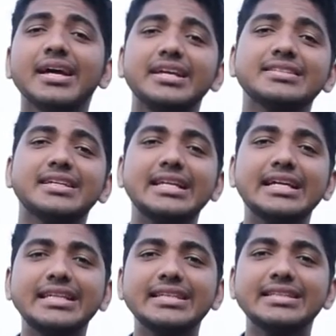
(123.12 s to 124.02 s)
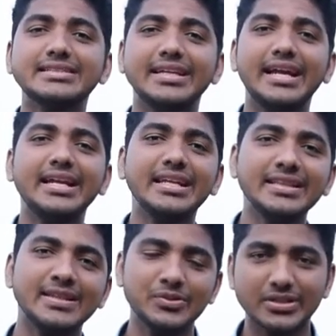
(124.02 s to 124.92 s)
he is collecting this
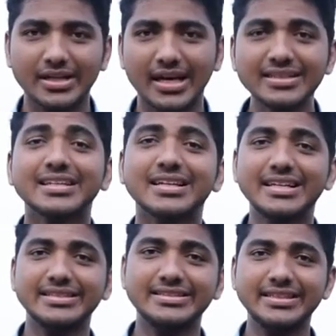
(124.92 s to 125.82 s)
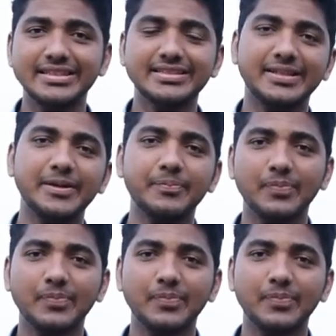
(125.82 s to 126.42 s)
18,000 as GST.